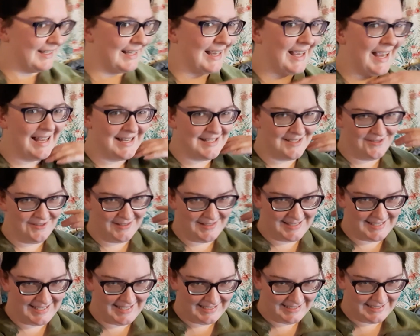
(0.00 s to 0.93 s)
As you can
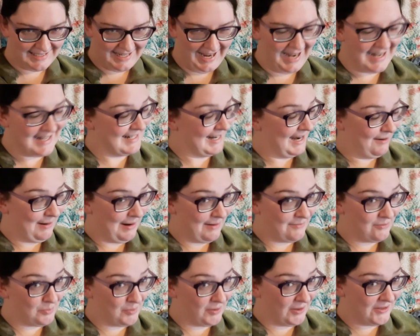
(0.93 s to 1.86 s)
see, I now have
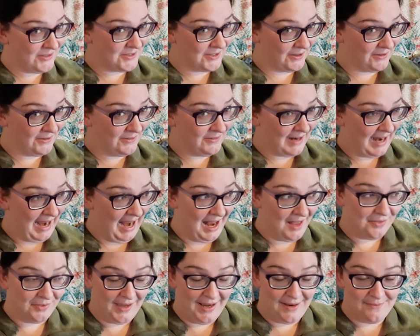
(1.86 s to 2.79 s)
a poncho,
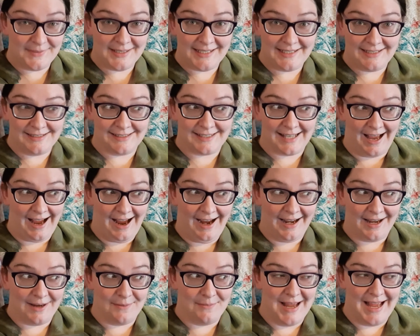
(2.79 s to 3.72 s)
and that means
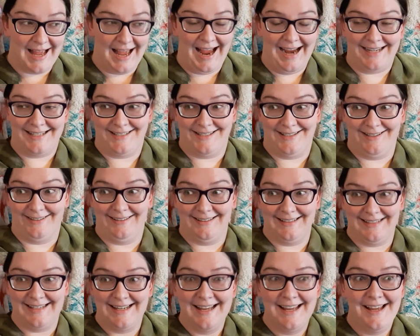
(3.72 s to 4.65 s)
I'm
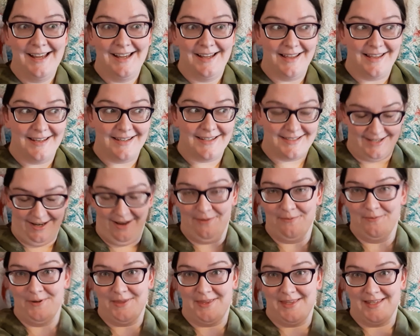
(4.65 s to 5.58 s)
actually done
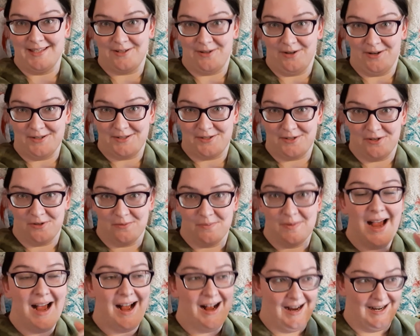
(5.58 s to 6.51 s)
with this costume.
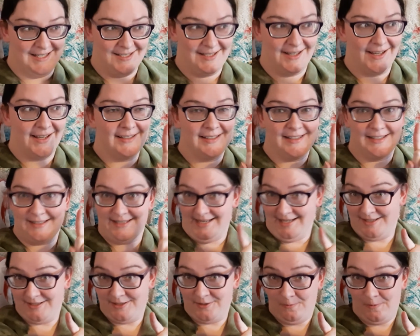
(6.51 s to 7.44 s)
I started at
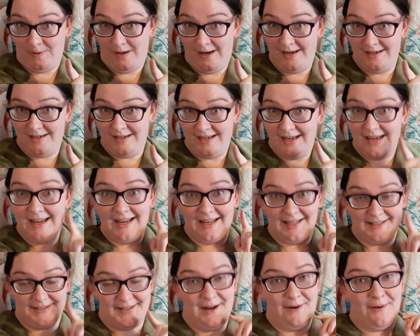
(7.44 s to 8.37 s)
10 to 1,
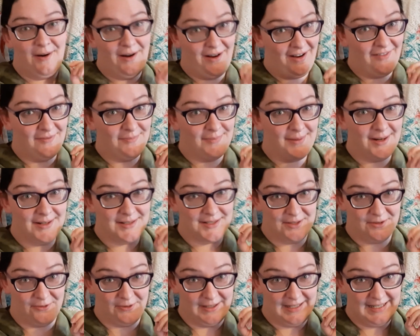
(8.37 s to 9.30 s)
it's now
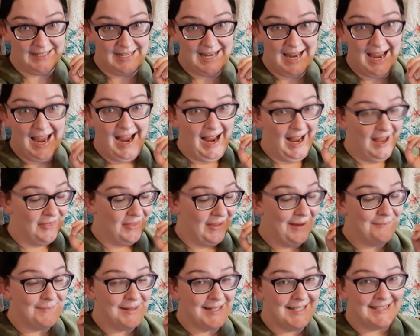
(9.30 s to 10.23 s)
3:30, and
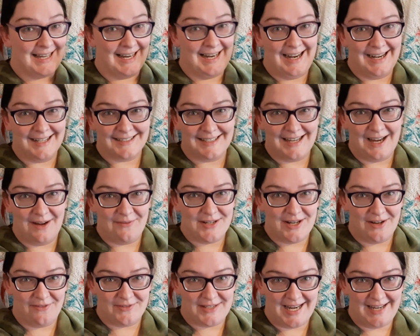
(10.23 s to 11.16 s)
that means I actually have
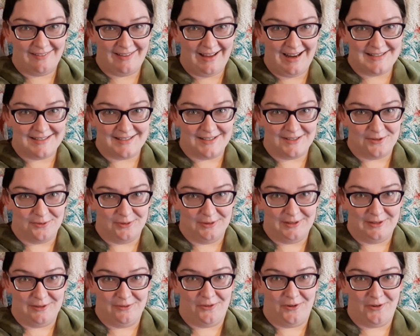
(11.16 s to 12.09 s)
enough daylight to do a
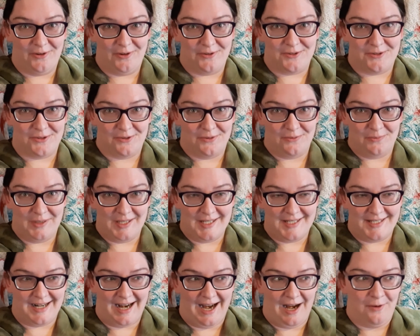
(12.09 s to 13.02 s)
little photo shoot,
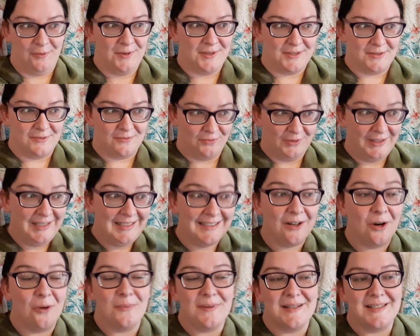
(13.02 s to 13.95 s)
which I was really
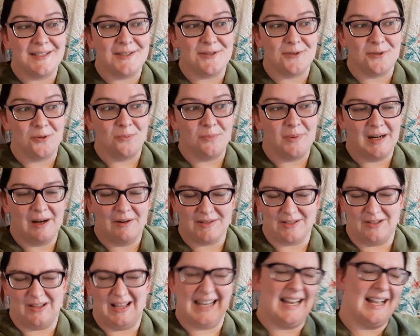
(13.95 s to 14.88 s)
hoping to do, but I was
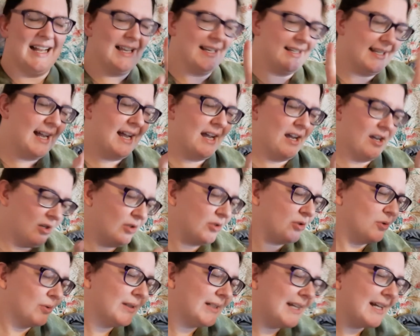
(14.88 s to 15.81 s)
like, nah, I'll
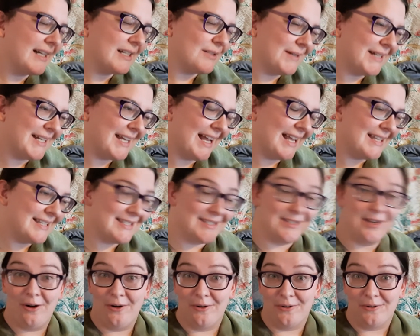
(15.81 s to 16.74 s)
do it next weekend. So,
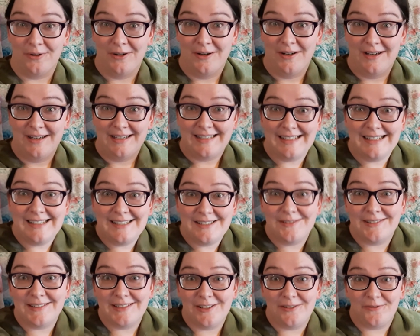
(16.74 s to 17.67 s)
gonna do
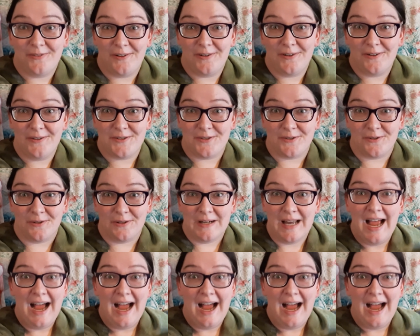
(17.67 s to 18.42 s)
a little photo shoot.